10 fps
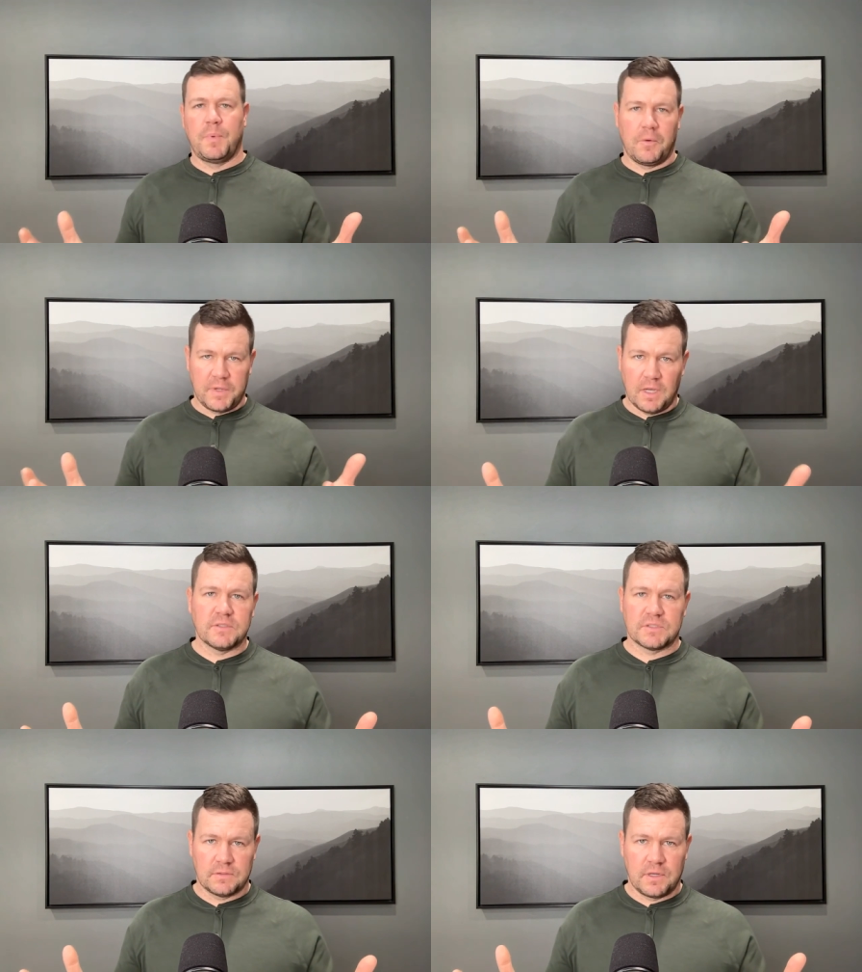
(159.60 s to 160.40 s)
but we
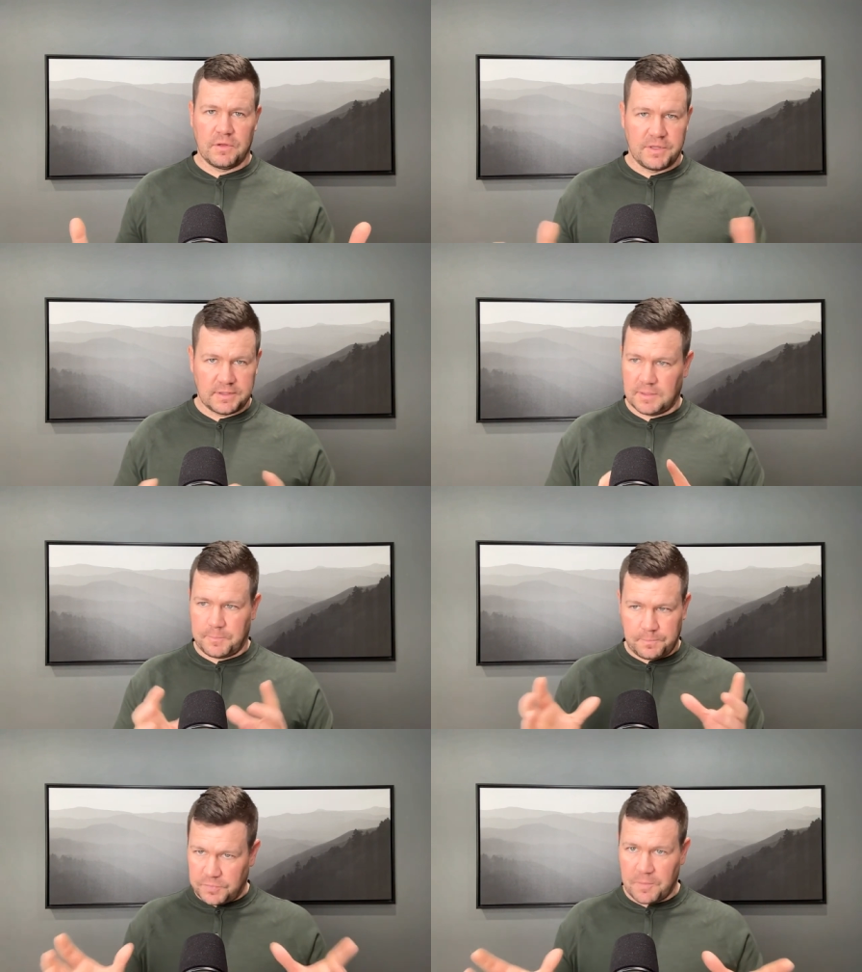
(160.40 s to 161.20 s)
also know that the,
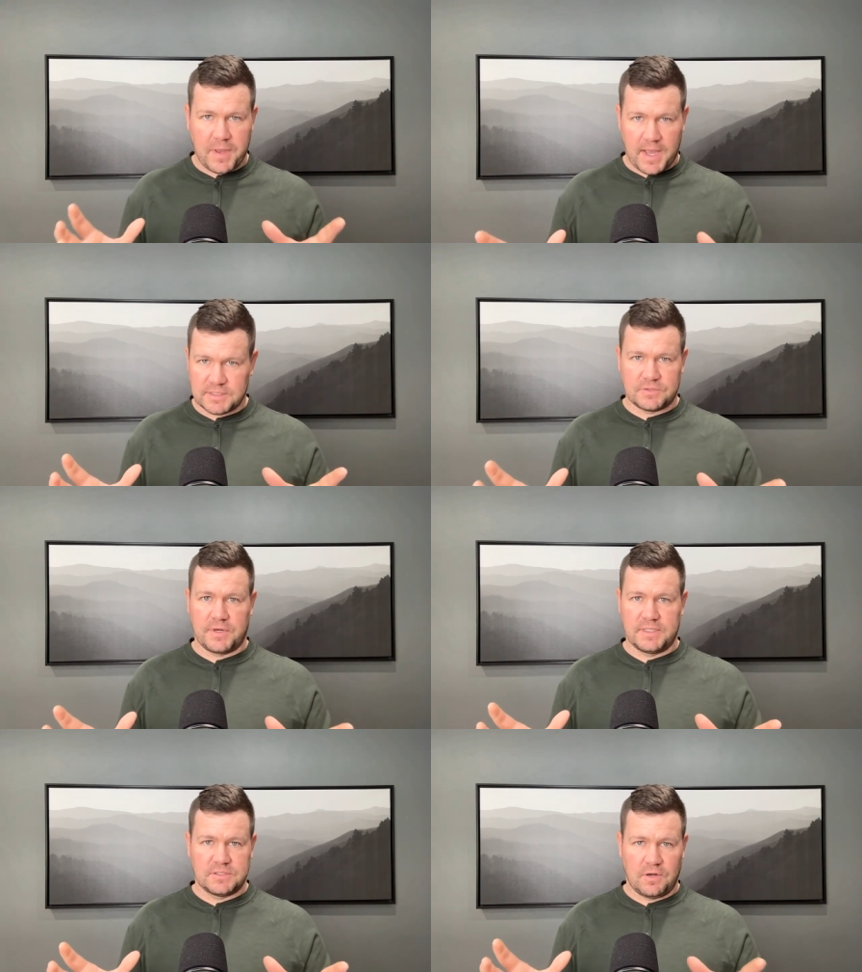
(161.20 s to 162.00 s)
the pass
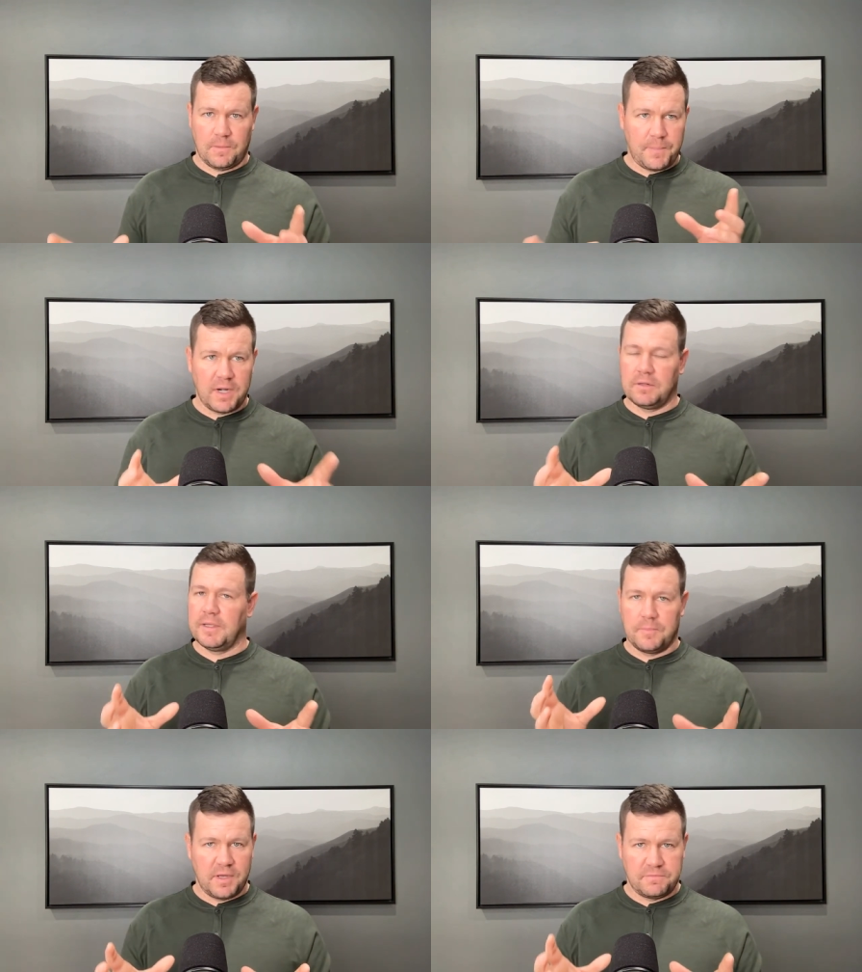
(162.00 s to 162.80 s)
rates are
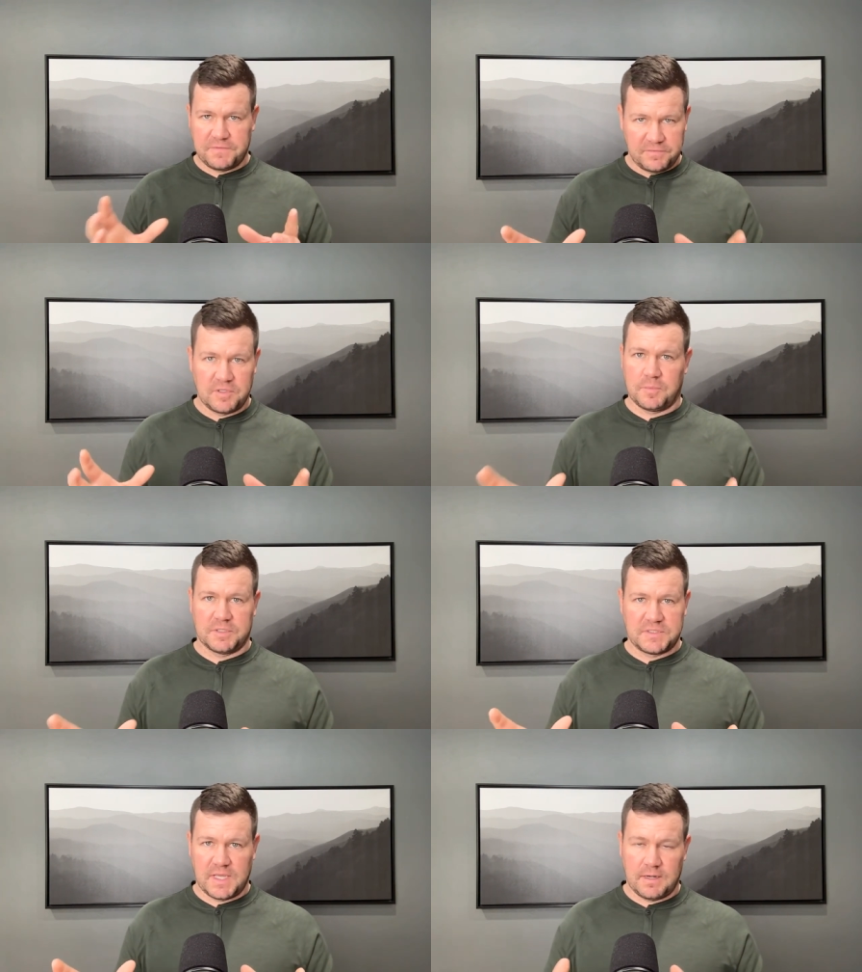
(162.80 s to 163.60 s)
barely above
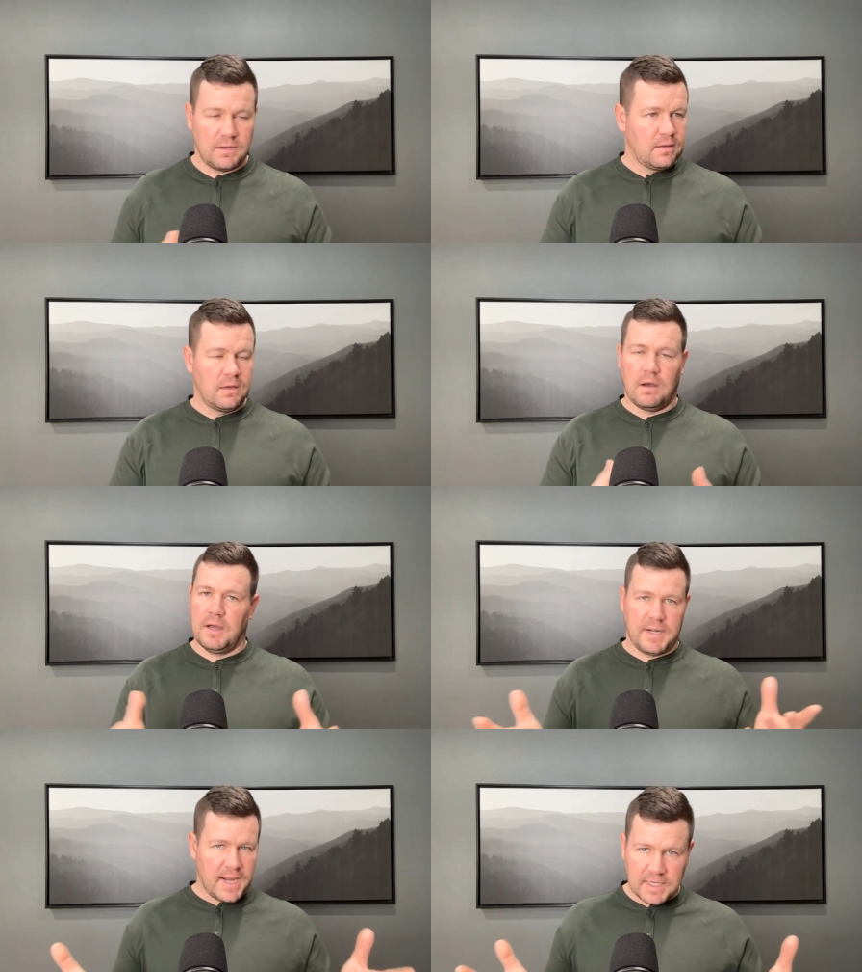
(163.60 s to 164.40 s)
50%
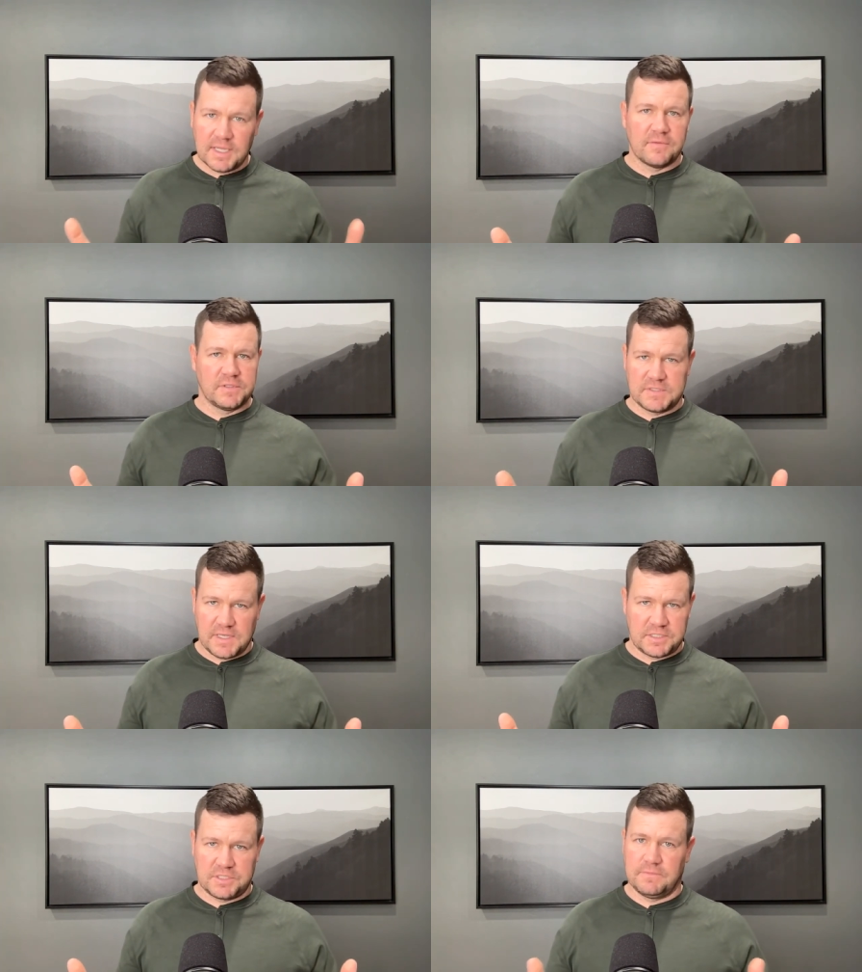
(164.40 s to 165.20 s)
on any given
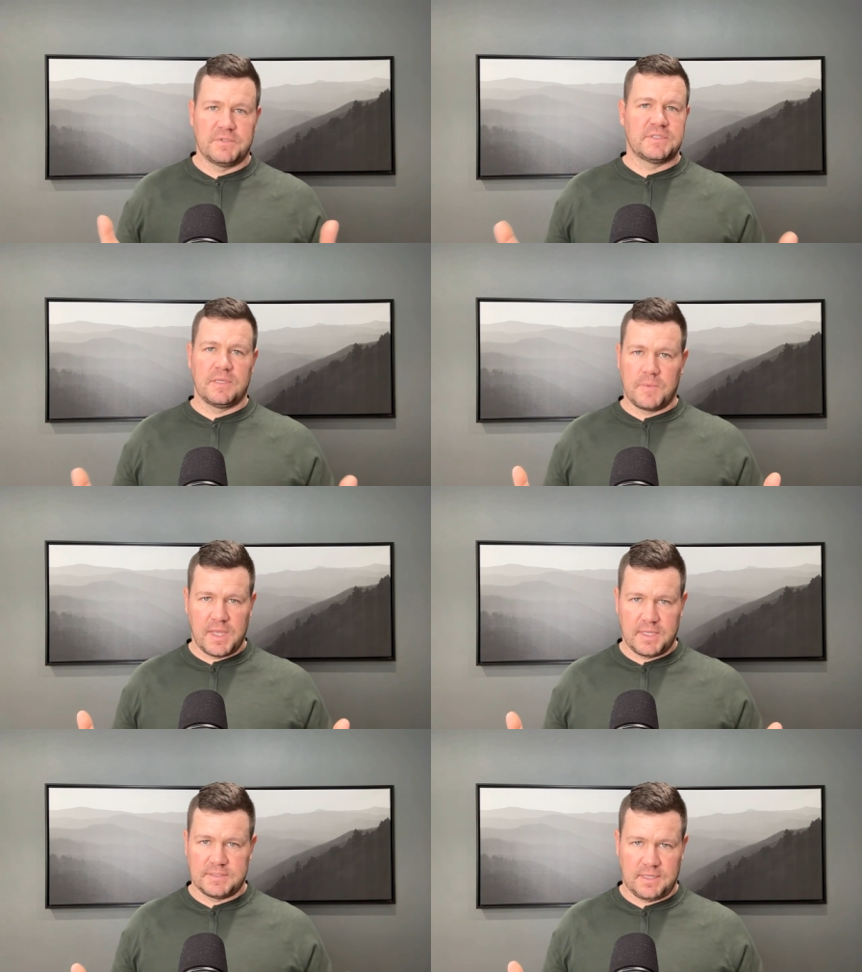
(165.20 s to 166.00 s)
section of the
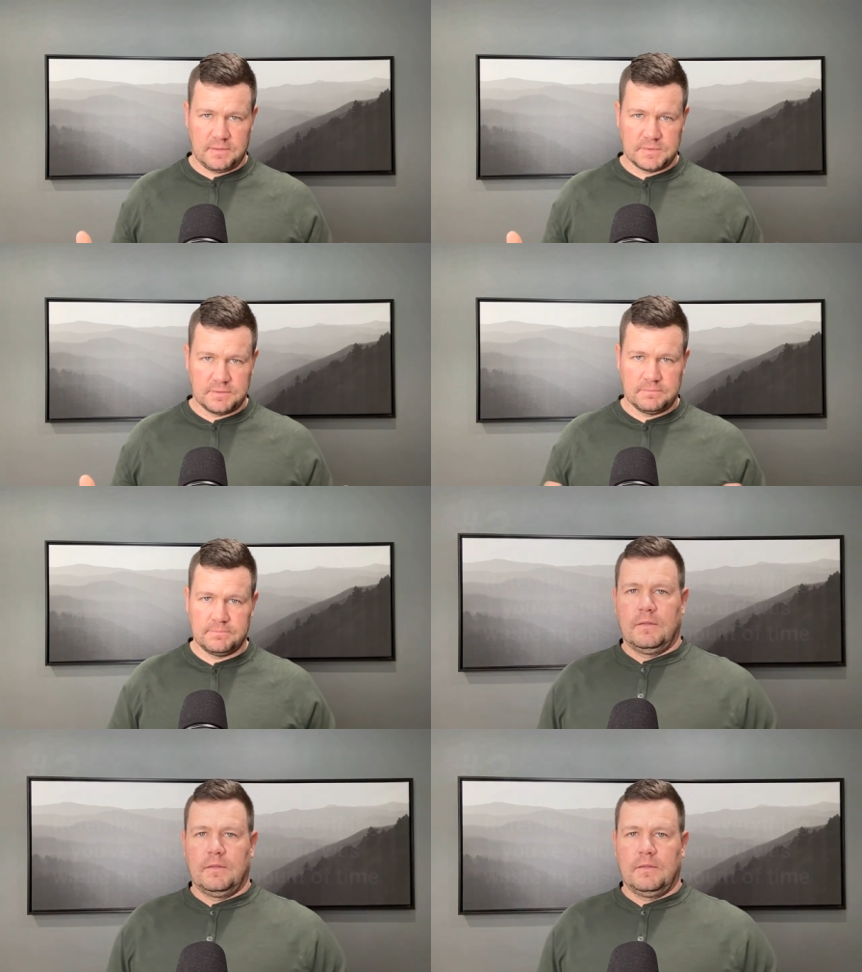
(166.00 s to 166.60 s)
CPA exams.